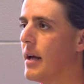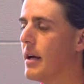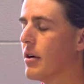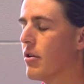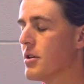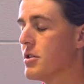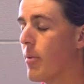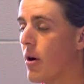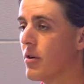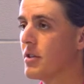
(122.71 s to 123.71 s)
Nate, and Chris, the
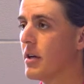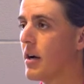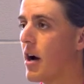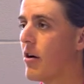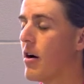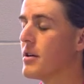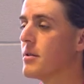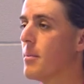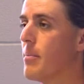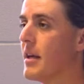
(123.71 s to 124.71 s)
partners here at
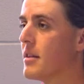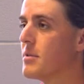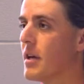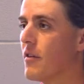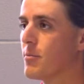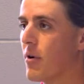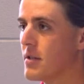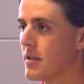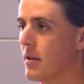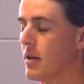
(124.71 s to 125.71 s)
Kyros, make themselves
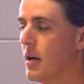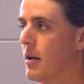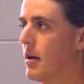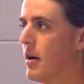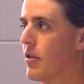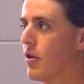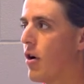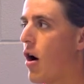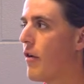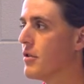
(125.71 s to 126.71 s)
present uh,
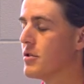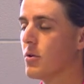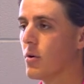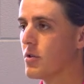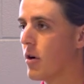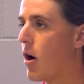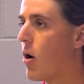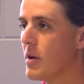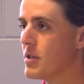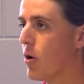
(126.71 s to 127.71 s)
their office doors are
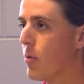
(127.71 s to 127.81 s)
always